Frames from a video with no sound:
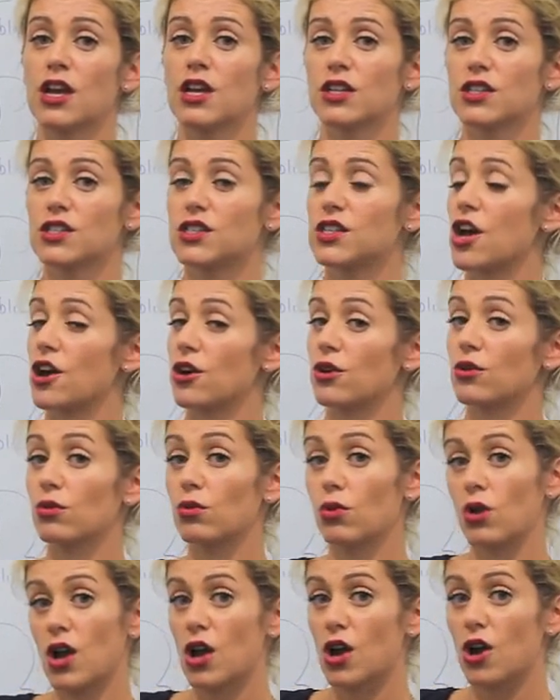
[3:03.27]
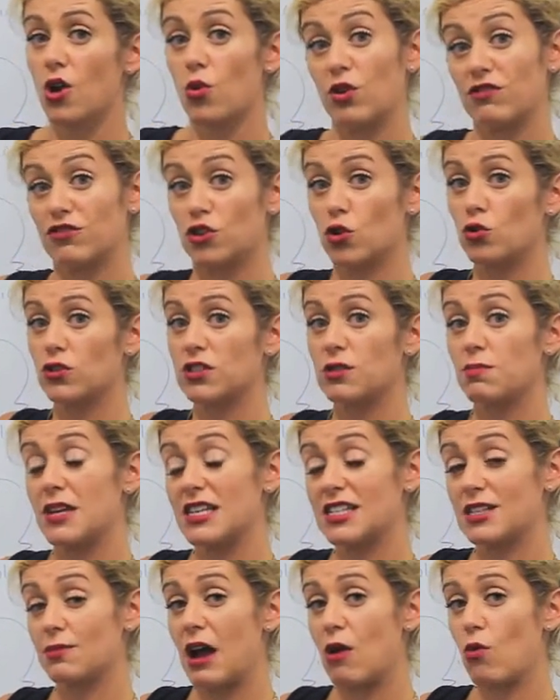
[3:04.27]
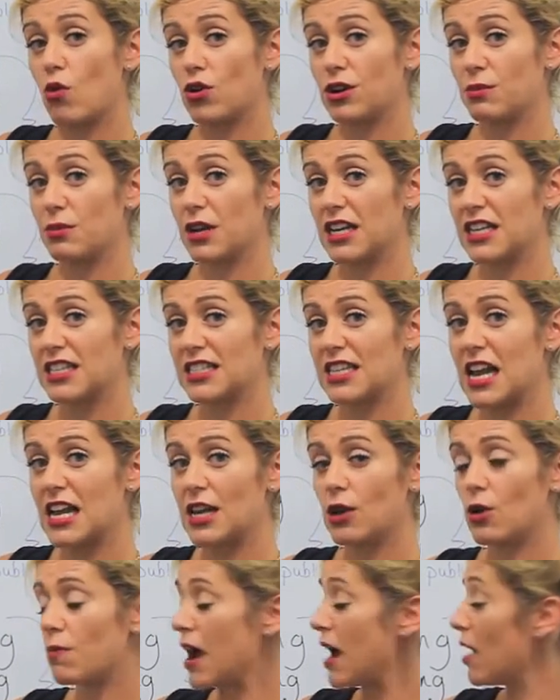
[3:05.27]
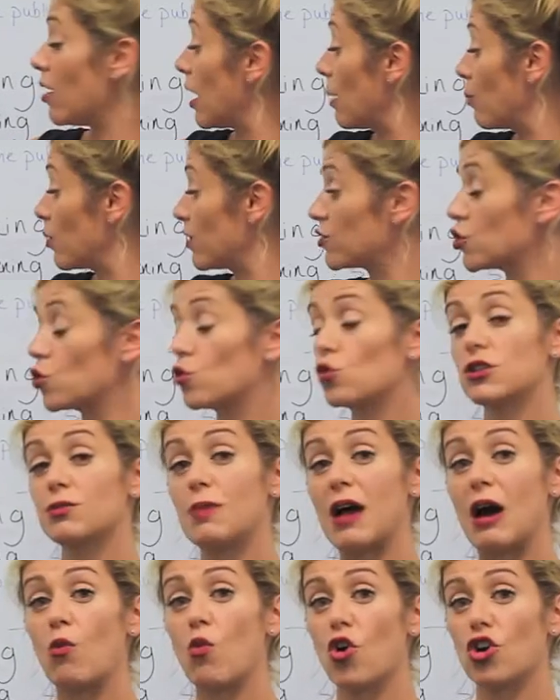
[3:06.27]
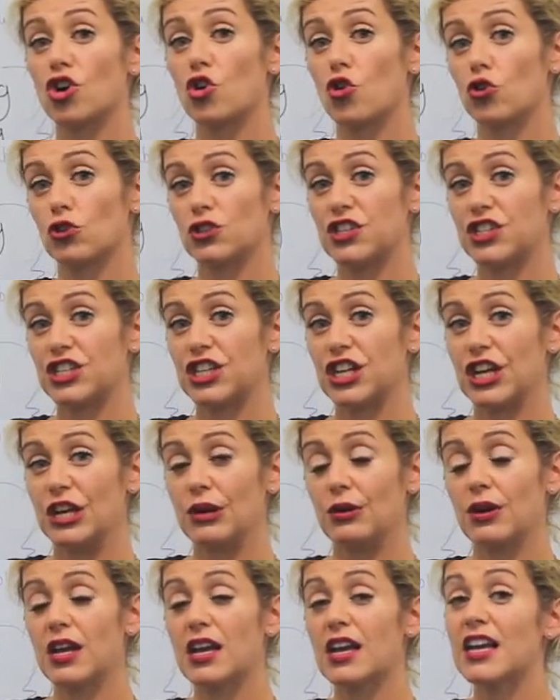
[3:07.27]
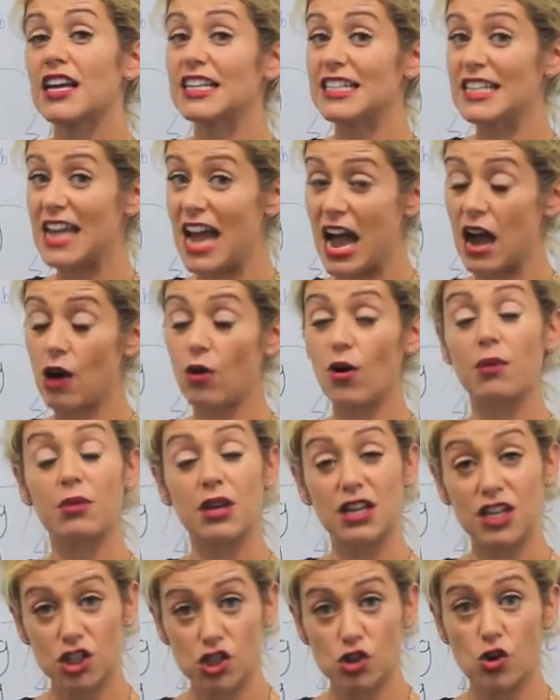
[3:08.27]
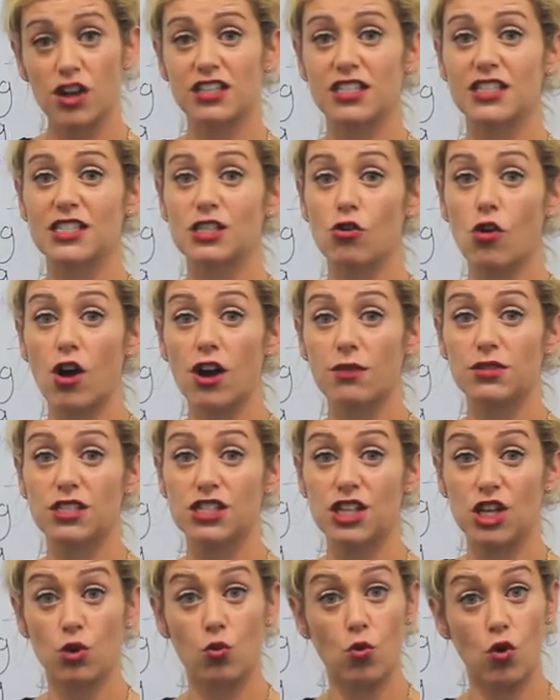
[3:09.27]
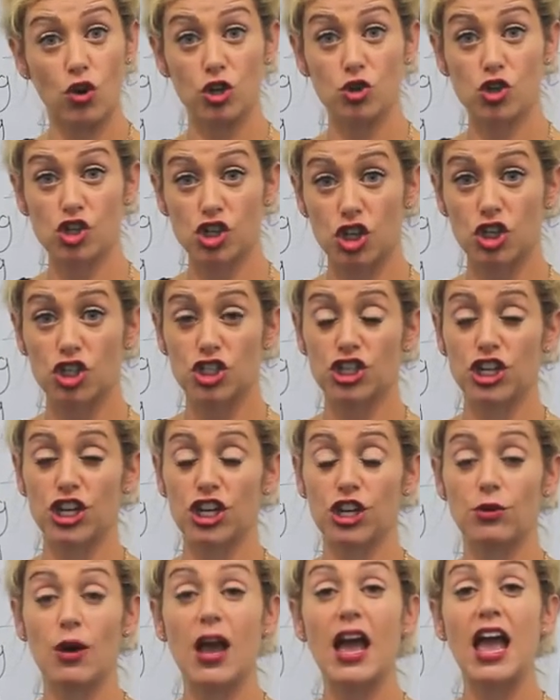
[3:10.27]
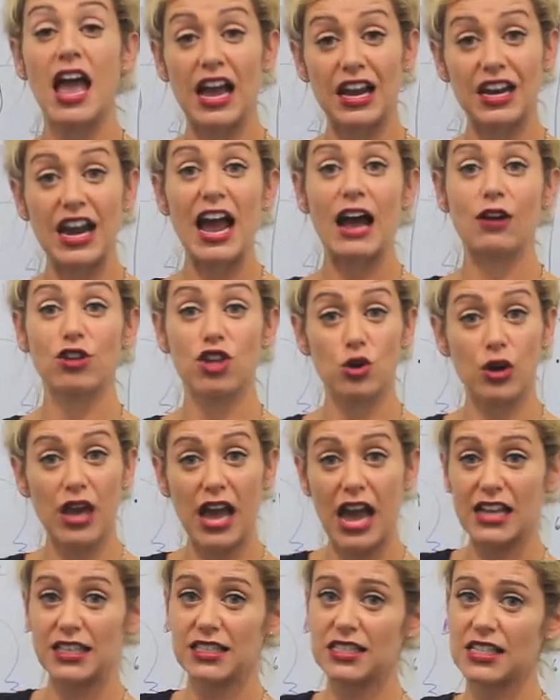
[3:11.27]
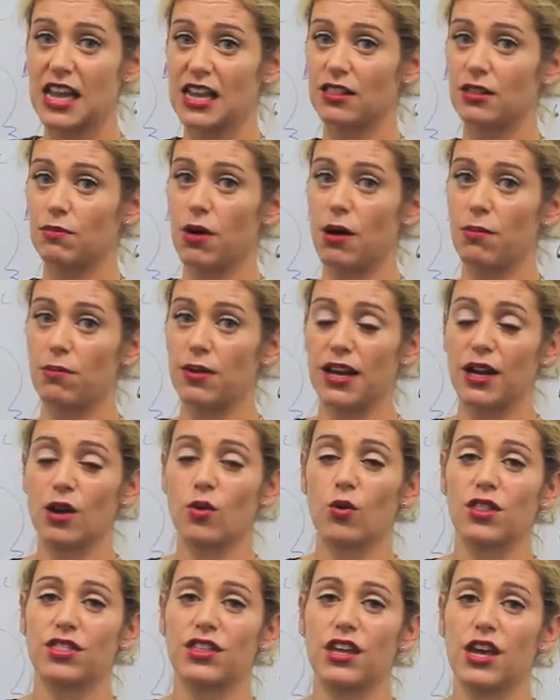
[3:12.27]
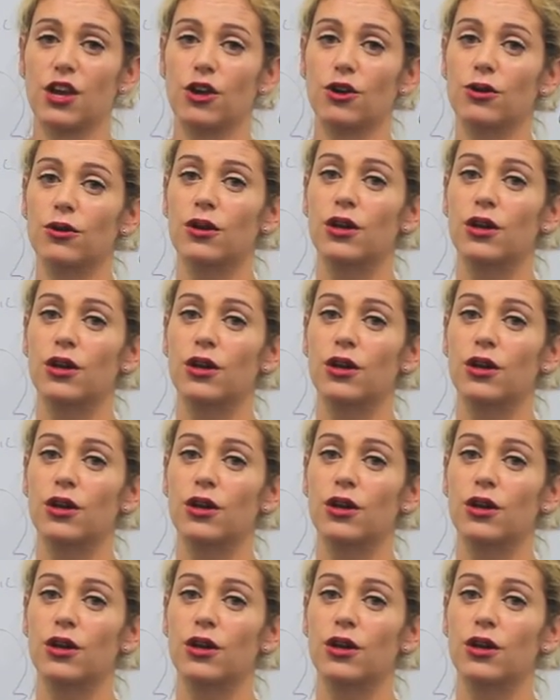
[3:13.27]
So, we've talked a bit about what I'm going to tell you about and we've talked about what not to do. Now, I'm going to try and describe to you what you should do and how you can take the public with you.